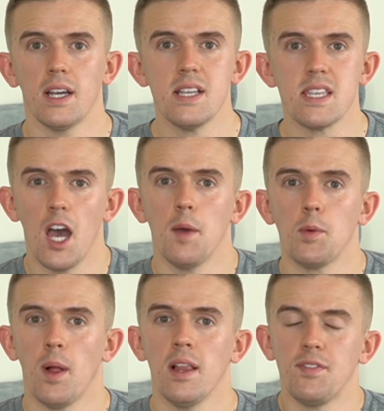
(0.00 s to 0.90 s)
guys, I hope
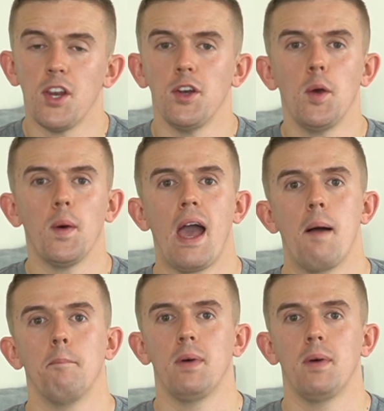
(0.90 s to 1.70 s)
you're well. If you don't know who I am,